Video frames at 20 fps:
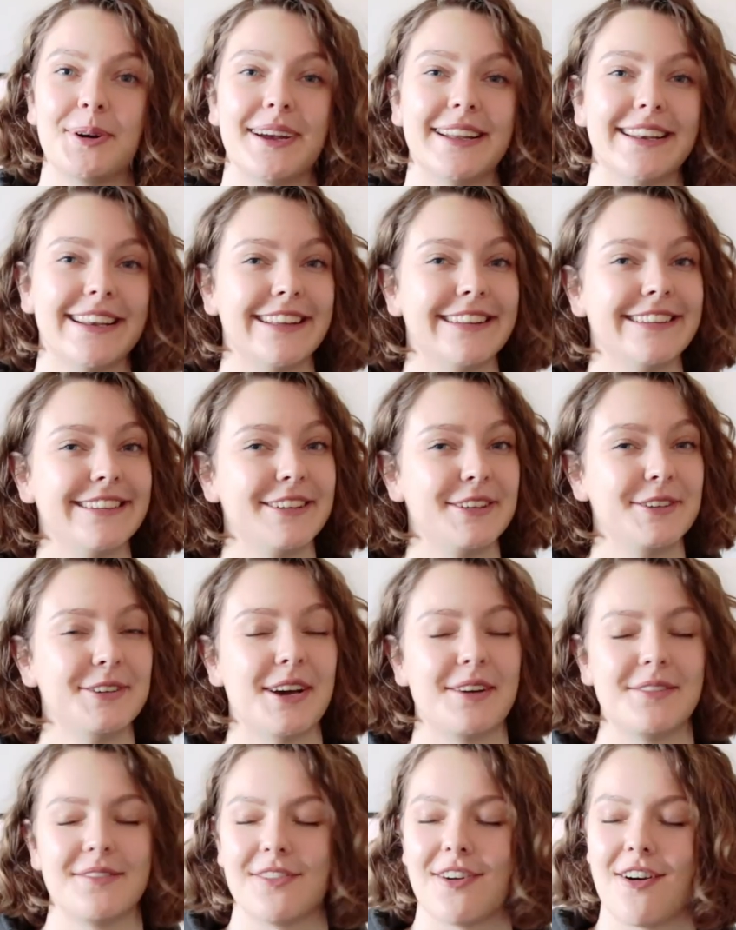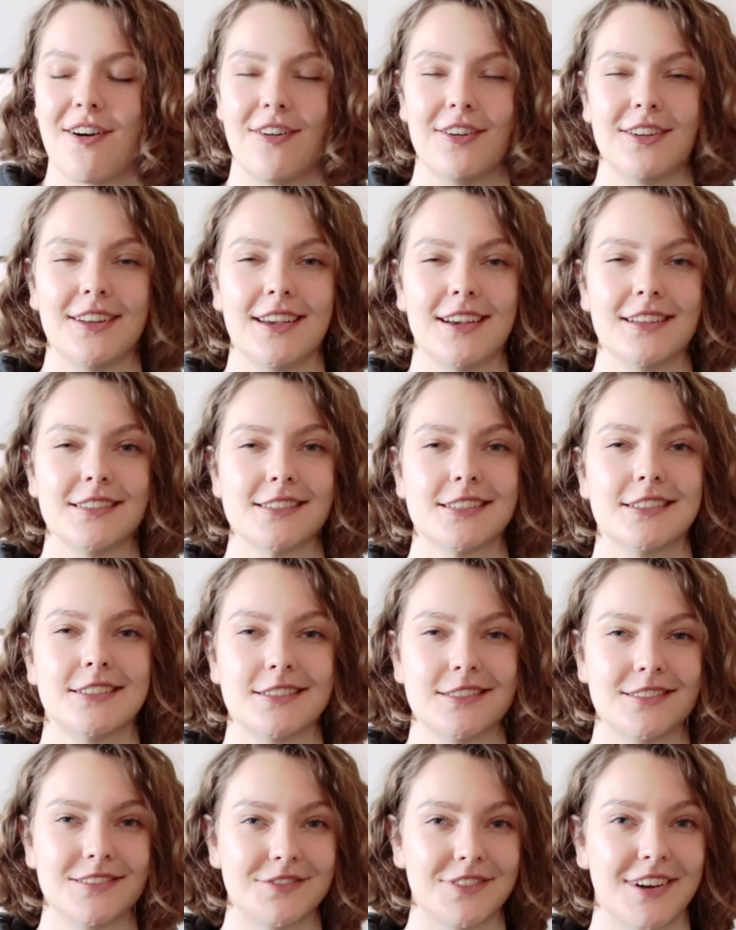And then you have all the
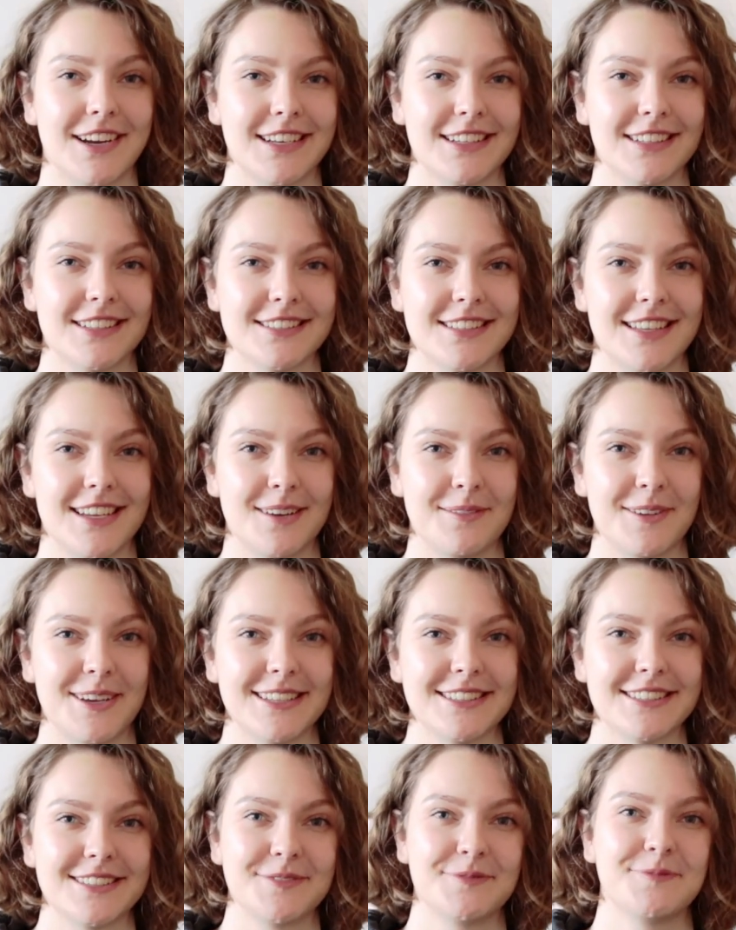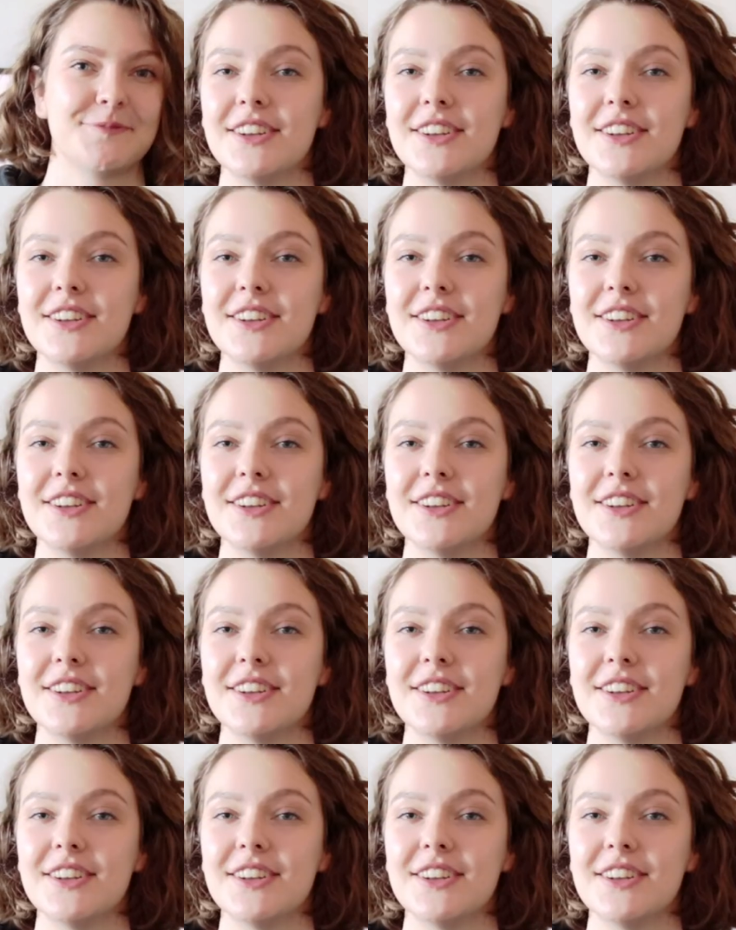answers right in this database.